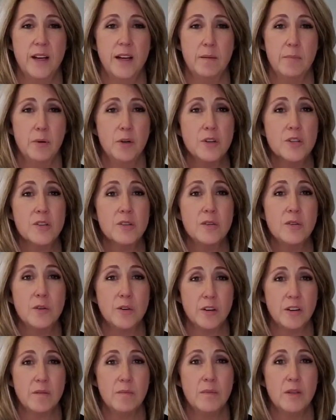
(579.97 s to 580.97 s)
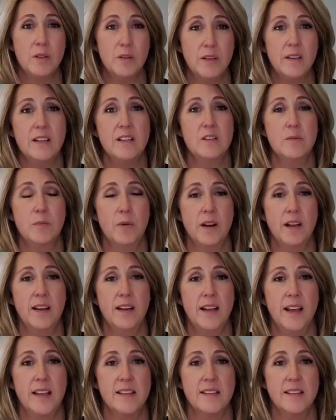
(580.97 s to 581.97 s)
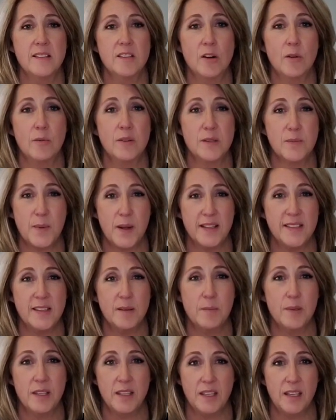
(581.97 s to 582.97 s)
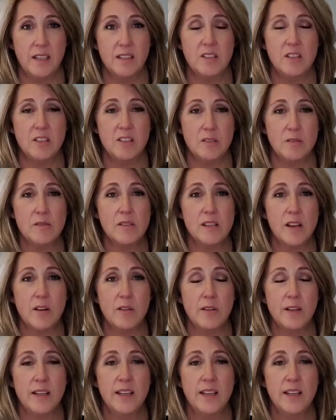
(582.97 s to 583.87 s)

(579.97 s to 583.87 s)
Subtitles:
personal or community spread, as it's our responsibility to do so.